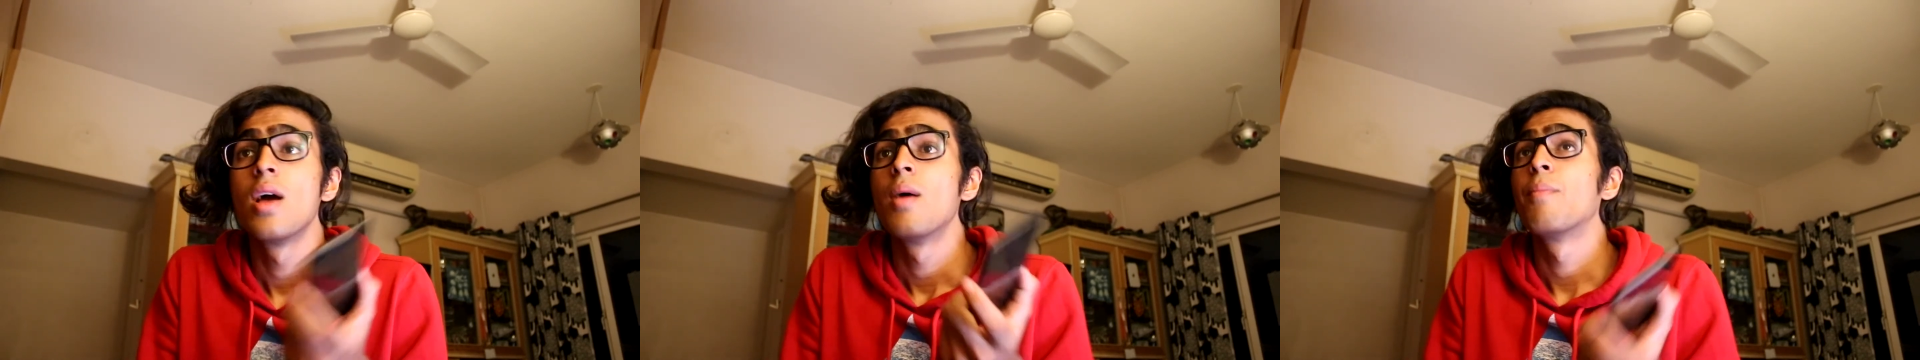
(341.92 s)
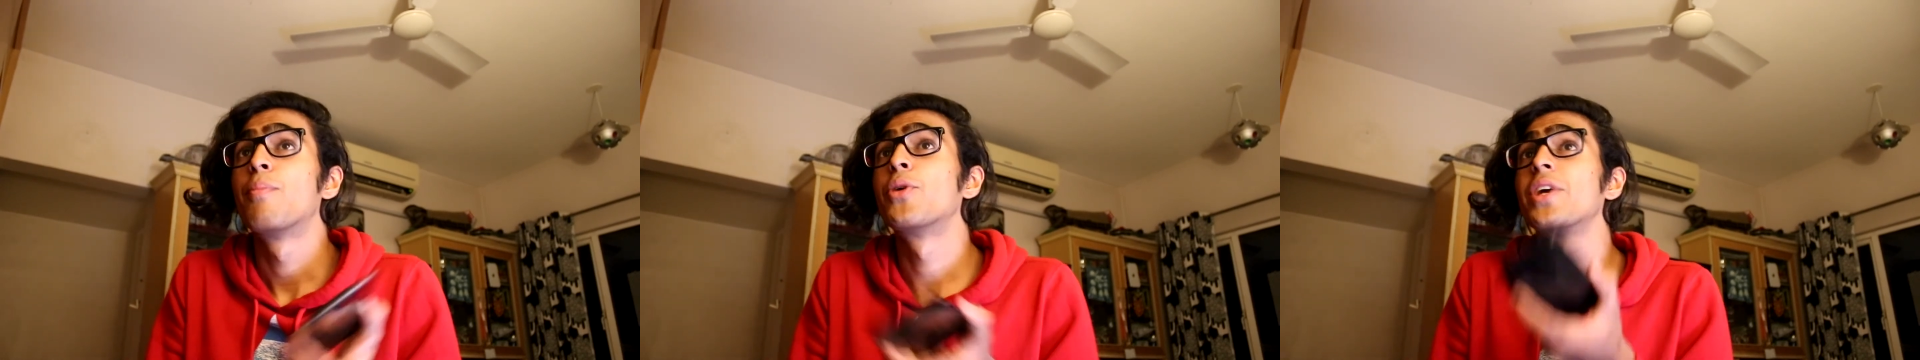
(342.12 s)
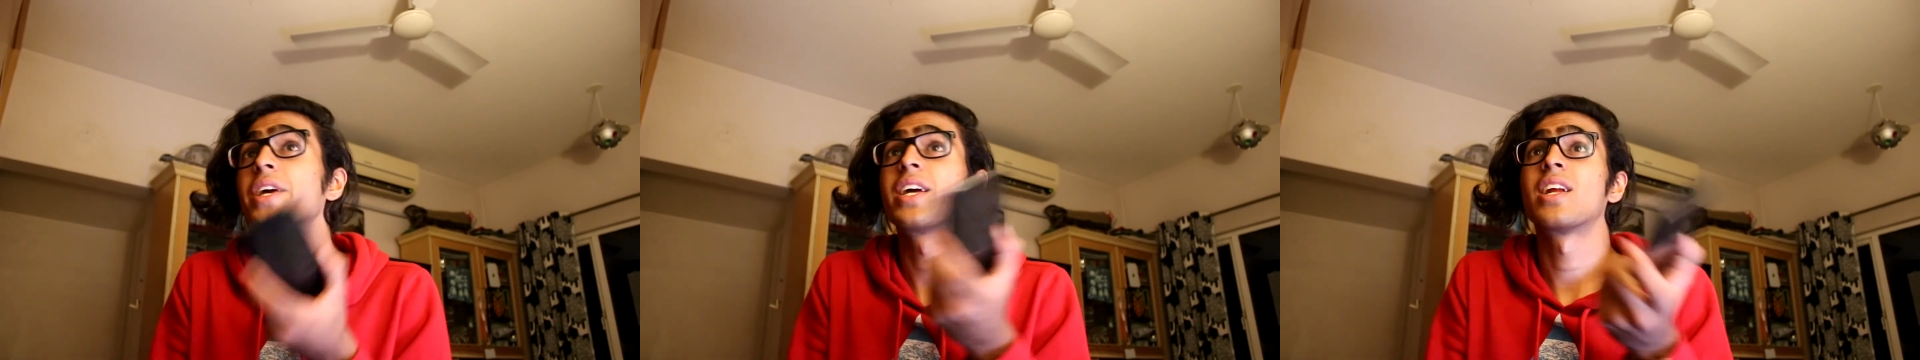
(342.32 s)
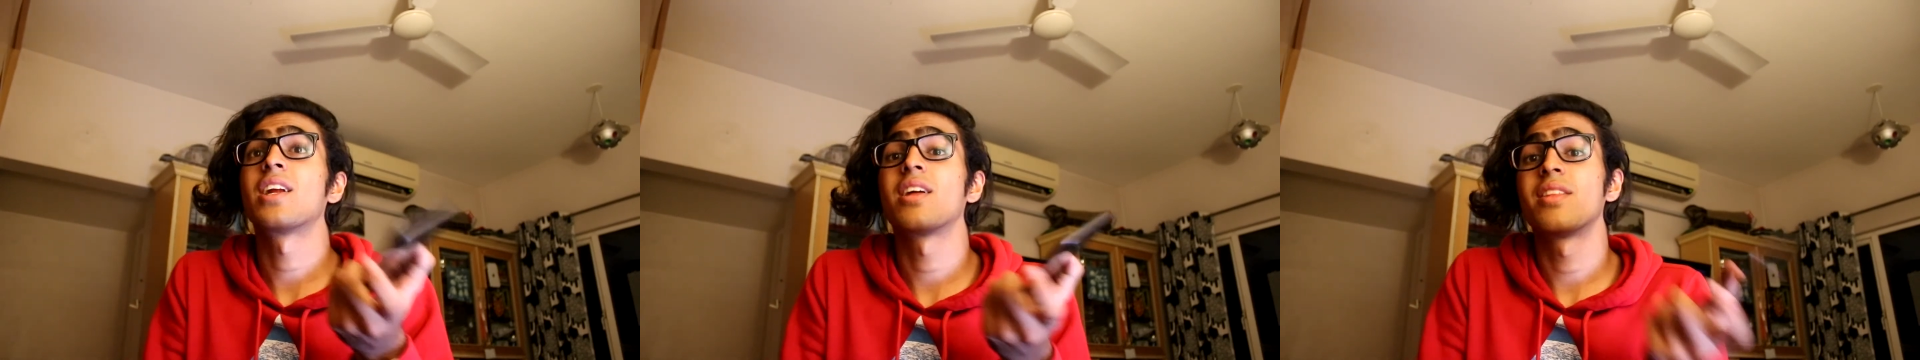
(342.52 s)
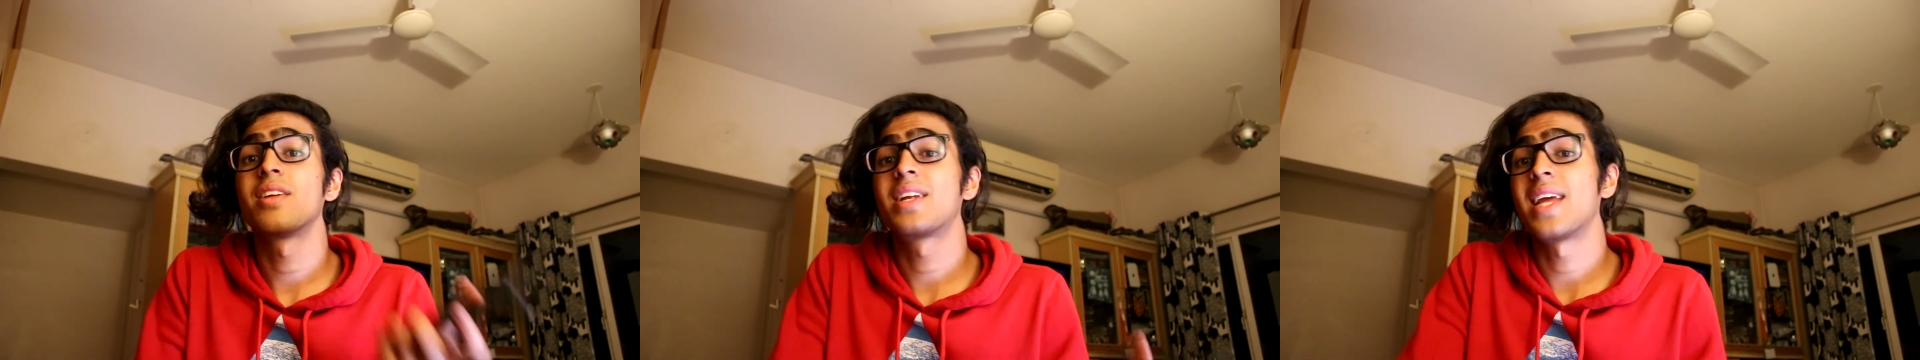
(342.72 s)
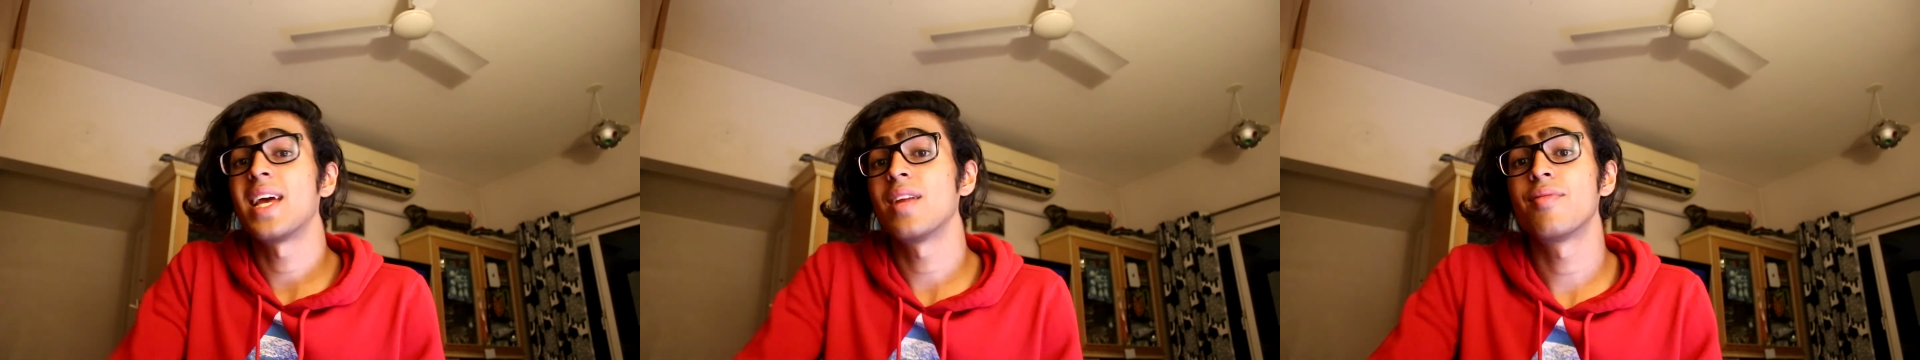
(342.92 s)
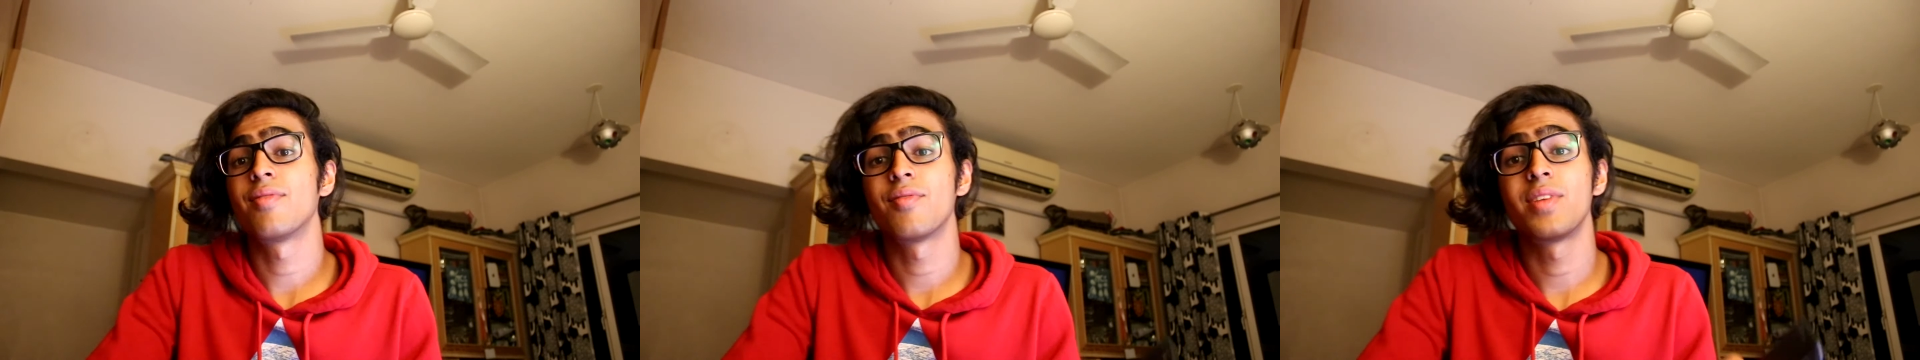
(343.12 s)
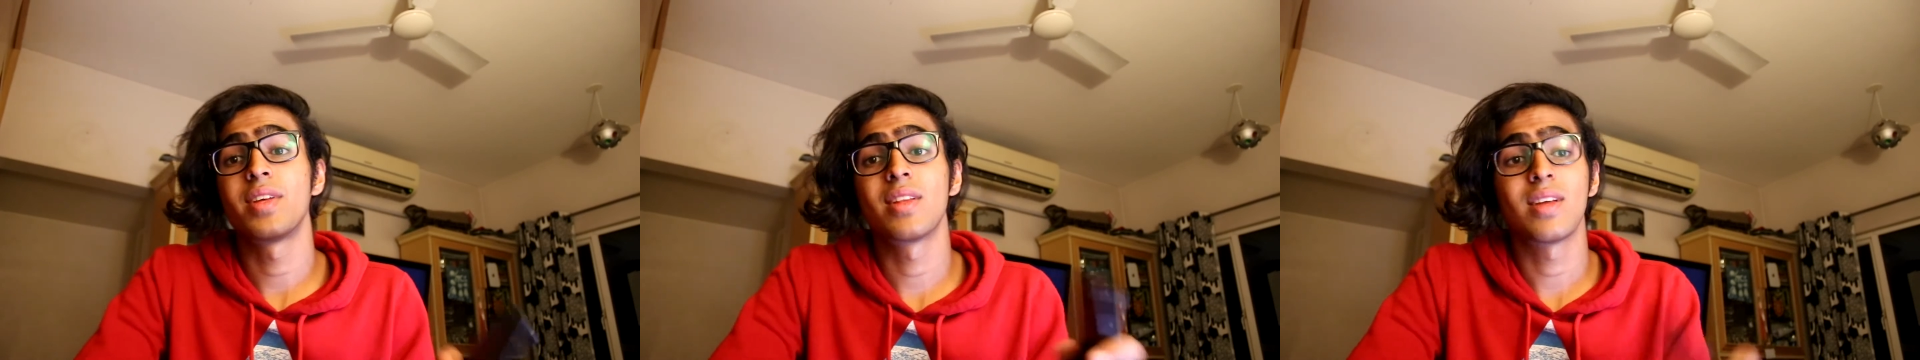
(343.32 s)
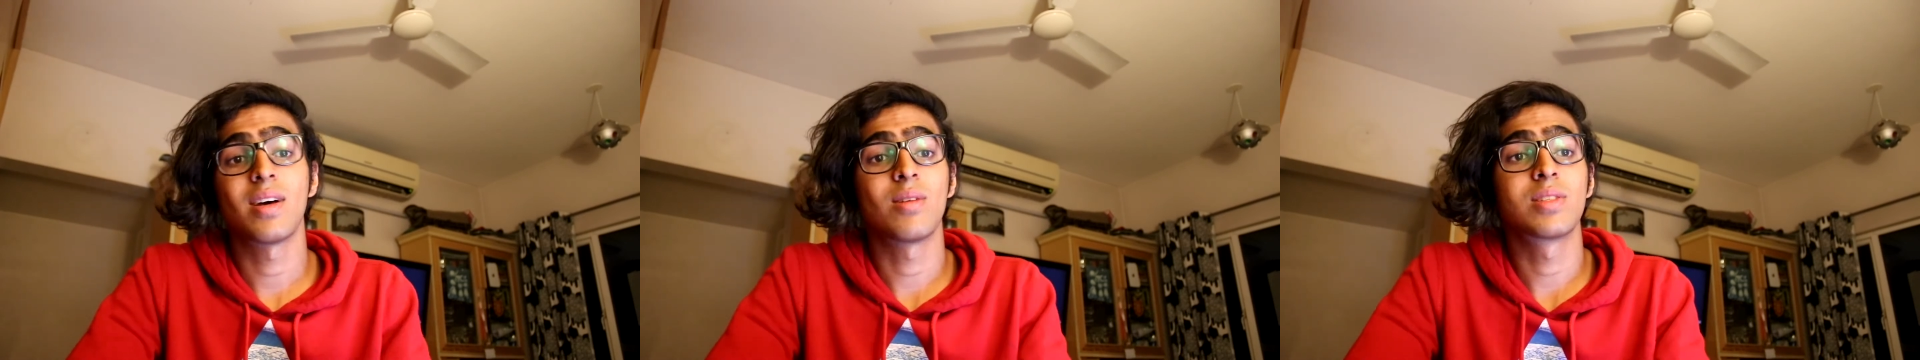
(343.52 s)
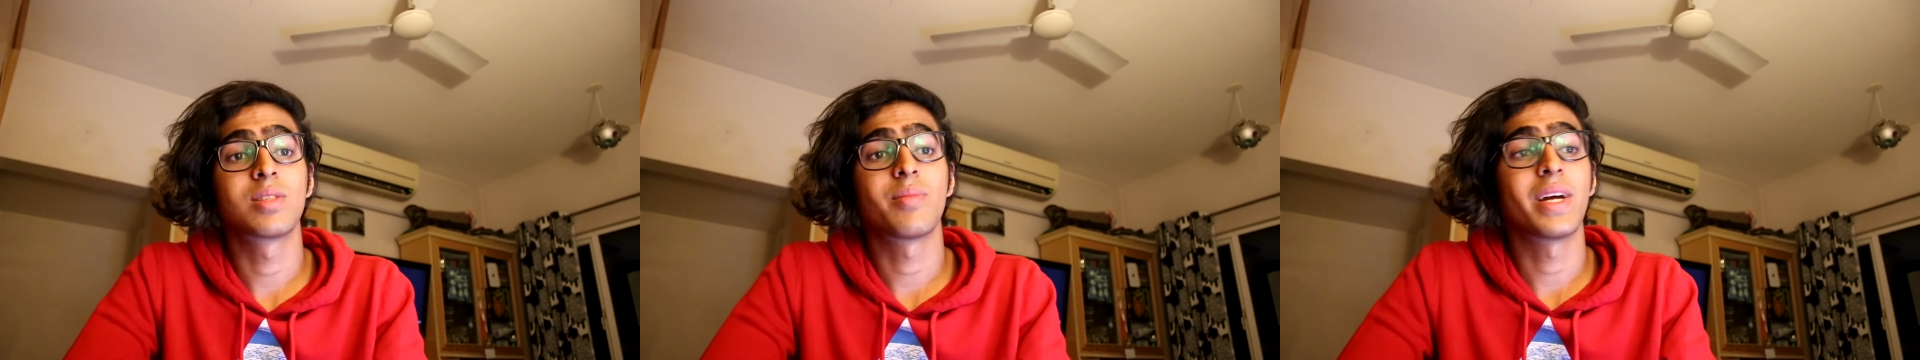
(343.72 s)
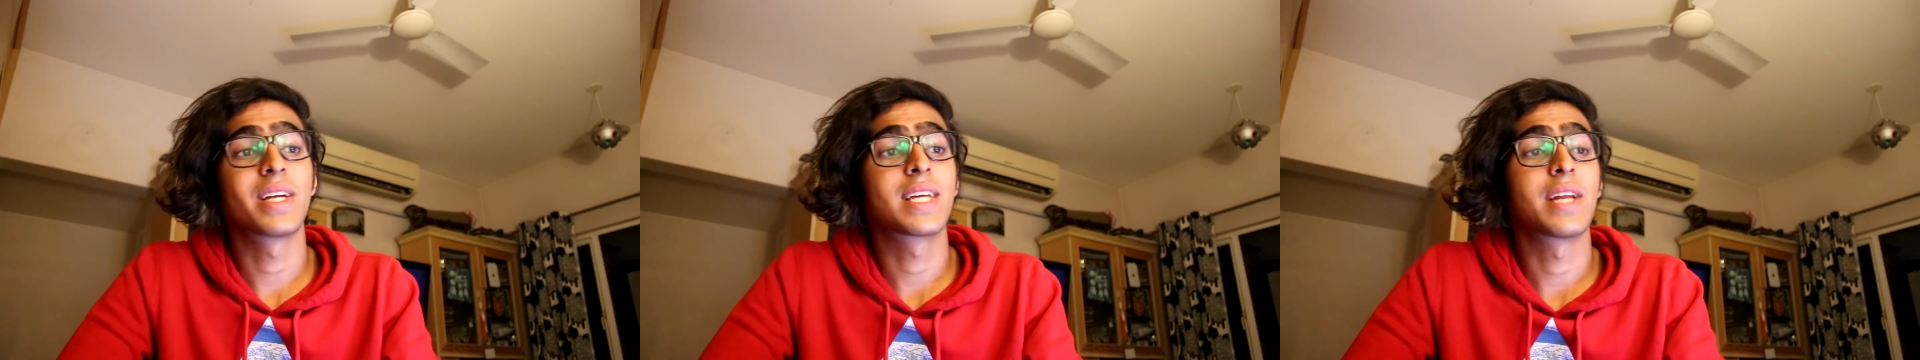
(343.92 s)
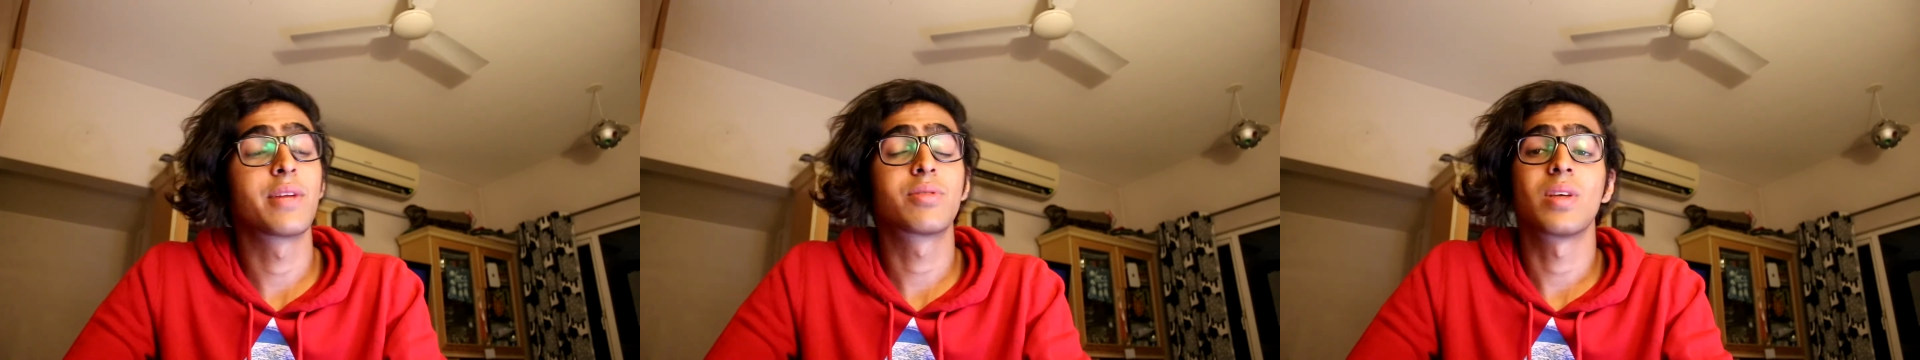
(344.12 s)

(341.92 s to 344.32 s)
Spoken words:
putting in another 10-15,000 might get you